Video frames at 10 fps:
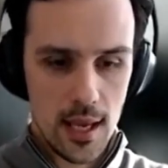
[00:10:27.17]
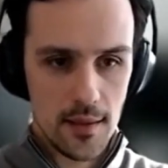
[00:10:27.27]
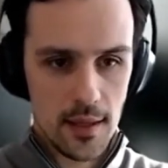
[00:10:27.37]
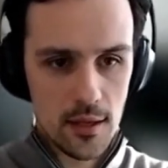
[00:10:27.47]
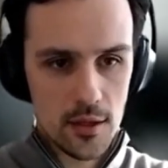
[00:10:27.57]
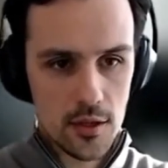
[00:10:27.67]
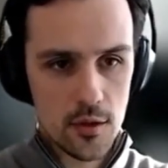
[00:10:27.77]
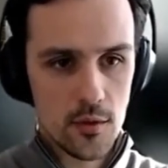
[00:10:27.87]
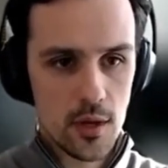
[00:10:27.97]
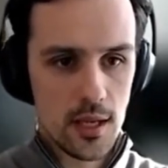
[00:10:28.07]
And the
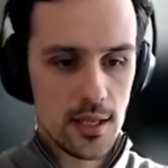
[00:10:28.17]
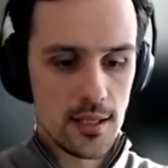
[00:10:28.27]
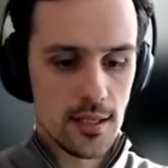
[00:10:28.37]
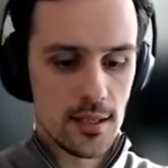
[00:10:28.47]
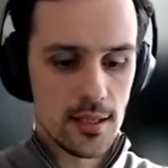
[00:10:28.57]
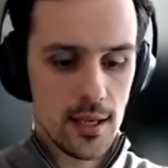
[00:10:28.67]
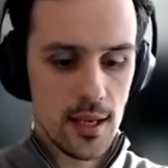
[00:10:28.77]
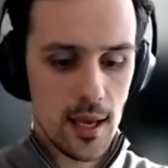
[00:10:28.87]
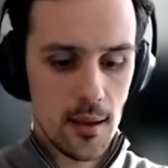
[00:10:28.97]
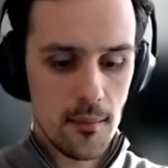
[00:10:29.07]
issue is
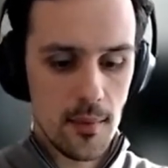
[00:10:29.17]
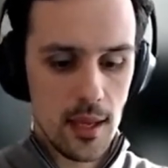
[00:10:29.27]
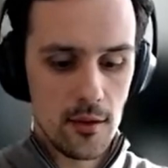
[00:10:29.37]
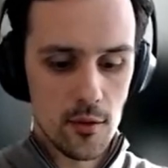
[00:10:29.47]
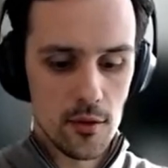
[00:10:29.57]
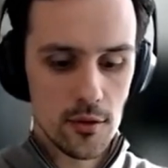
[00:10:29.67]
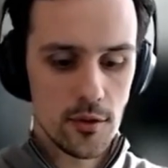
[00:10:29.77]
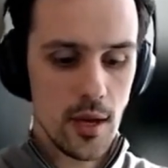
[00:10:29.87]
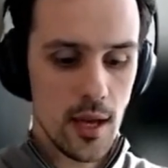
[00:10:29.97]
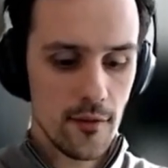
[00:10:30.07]
um, in order
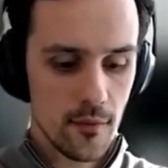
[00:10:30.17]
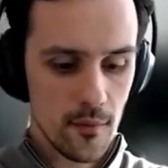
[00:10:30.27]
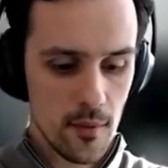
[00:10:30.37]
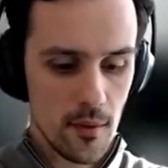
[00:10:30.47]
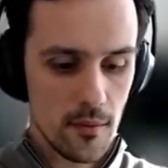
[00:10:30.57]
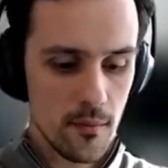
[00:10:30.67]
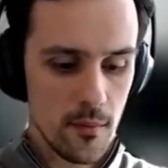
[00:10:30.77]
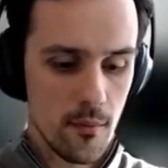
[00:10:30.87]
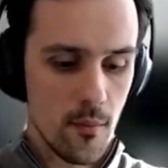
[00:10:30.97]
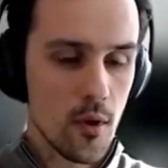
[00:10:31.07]
to have
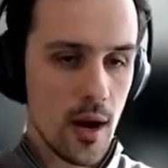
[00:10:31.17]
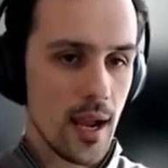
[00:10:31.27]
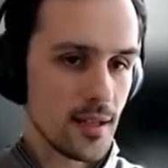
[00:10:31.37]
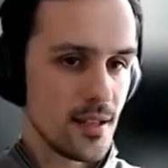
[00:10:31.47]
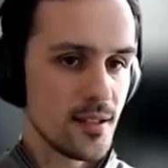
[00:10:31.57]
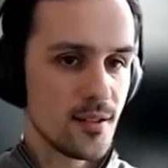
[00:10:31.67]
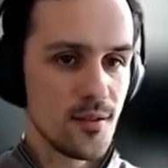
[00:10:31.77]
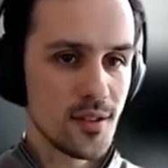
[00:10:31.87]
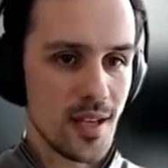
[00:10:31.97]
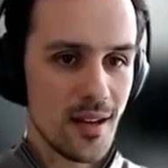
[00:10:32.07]
more access to
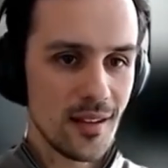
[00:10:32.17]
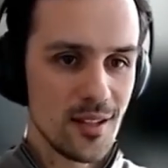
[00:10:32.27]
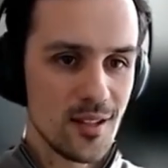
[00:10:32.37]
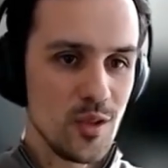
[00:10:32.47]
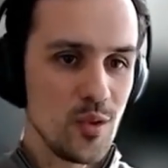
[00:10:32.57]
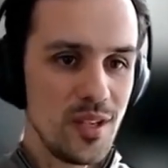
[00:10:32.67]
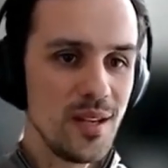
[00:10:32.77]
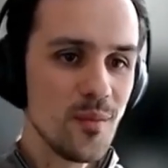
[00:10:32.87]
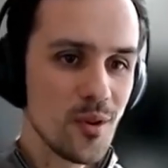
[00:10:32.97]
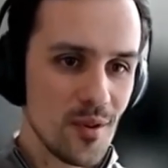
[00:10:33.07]
your satellites, you
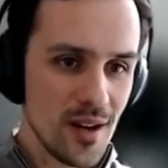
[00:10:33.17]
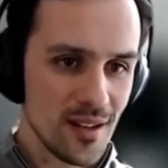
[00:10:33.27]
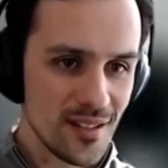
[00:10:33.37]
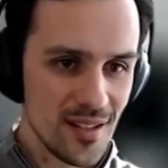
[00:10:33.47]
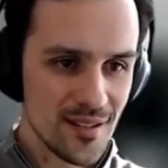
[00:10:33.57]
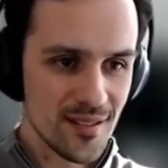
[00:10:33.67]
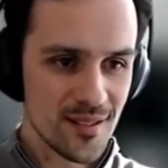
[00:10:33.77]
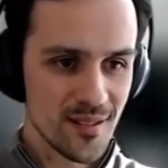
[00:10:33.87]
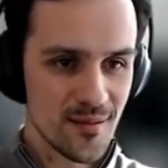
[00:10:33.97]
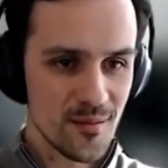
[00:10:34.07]
need more ground
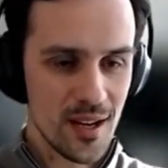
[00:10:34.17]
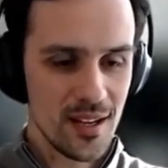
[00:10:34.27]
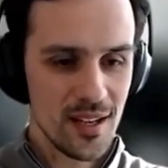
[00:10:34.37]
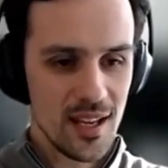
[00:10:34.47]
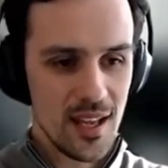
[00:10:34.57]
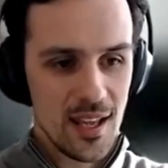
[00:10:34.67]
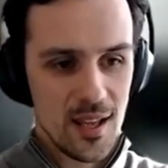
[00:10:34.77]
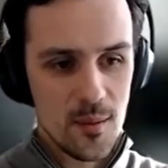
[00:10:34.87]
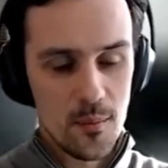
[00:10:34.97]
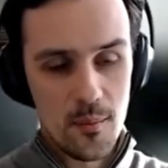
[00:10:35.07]
stations, right?
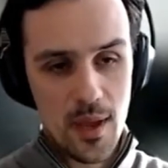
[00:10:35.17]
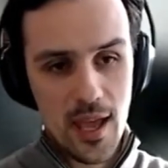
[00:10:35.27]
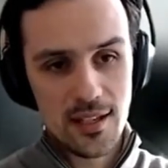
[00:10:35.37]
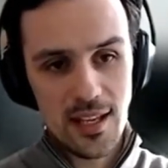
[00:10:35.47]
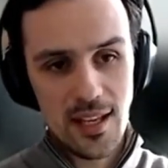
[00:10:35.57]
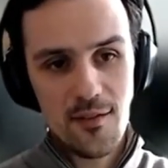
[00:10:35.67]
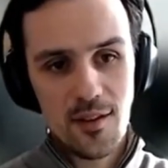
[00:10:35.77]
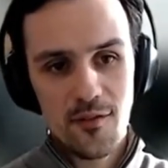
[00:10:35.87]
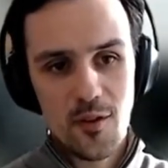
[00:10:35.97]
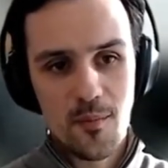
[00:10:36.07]
And
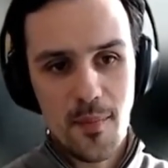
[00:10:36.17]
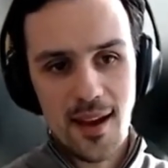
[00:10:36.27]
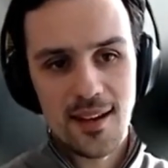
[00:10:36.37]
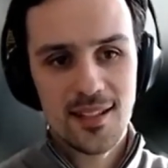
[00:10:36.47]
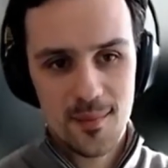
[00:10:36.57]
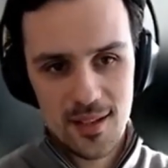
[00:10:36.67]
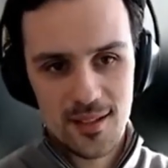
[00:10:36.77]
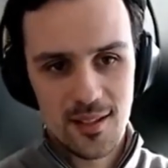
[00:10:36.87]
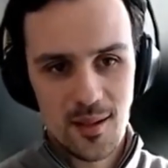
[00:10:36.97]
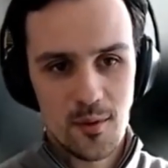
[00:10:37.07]
even if you
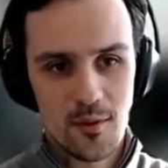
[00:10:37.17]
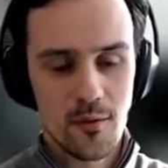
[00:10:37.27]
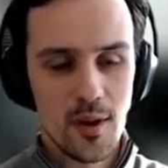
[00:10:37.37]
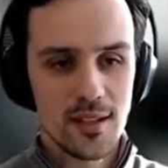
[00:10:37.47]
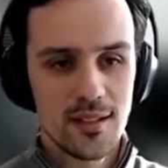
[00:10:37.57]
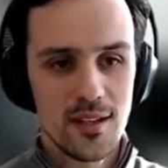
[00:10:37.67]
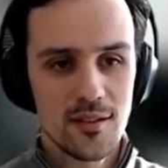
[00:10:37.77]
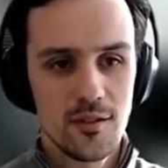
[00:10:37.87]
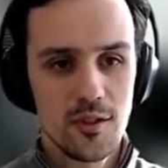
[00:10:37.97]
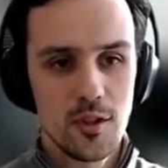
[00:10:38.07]
maximize the number of ground
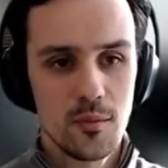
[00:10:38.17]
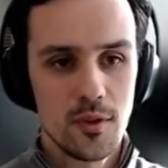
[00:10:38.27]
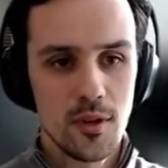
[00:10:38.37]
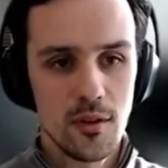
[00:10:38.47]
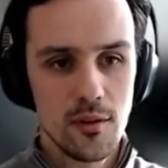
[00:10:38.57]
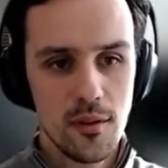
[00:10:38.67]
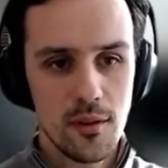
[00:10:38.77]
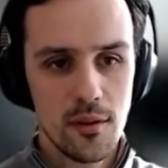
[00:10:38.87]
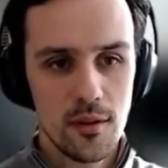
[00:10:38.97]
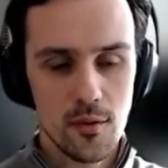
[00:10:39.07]
stations you can put on Earth,
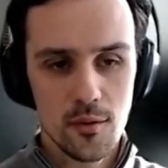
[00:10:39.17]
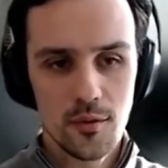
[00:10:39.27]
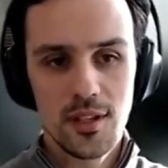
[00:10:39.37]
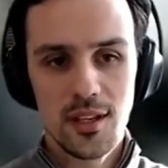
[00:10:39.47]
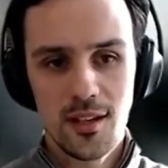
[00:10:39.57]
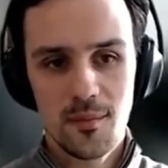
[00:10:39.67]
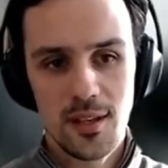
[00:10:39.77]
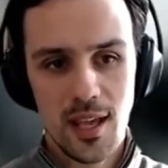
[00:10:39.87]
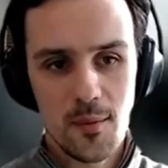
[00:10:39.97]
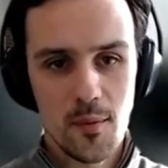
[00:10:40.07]
you're only going to
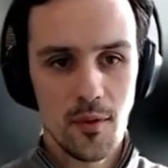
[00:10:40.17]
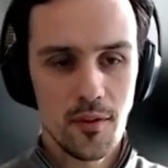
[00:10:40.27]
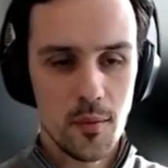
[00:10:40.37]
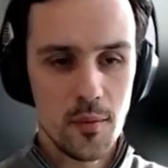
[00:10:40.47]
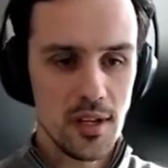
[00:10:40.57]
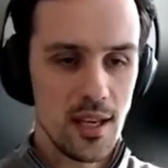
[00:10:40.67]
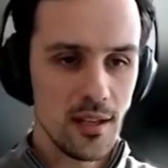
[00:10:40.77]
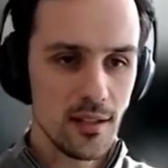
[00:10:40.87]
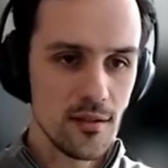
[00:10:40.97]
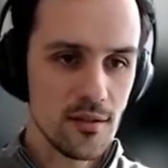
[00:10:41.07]
be capable of
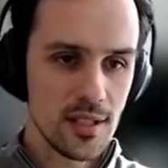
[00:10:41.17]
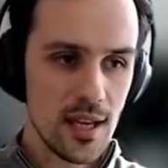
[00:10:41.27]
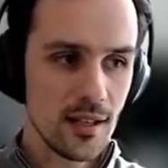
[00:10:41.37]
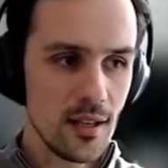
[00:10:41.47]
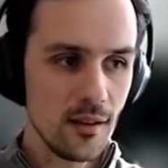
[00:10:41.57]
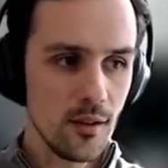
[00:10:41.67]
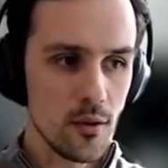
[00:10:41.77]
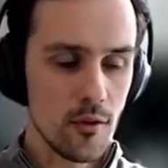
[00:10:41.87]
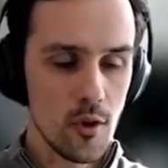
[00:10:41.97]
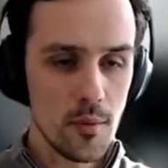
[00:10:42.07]
communicating to your satellite in low
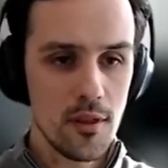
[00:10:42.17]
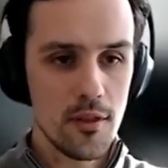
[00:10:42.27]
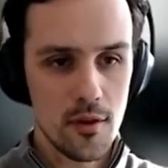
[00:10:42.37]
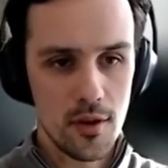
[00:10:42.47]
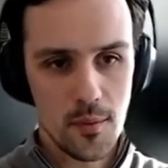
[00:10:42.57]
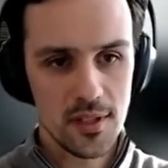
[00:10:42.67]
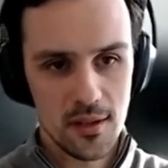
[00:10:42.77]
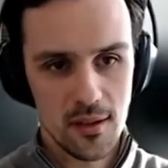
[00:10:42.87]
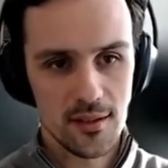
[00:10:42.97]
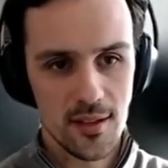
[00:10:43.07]
Earth orbit
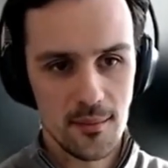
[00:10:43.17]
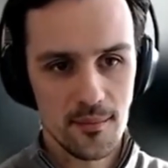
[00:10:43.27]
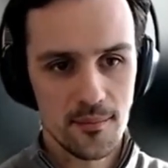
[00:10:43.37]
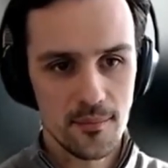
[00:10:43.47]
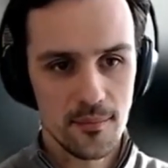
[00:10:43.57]
30% of the time.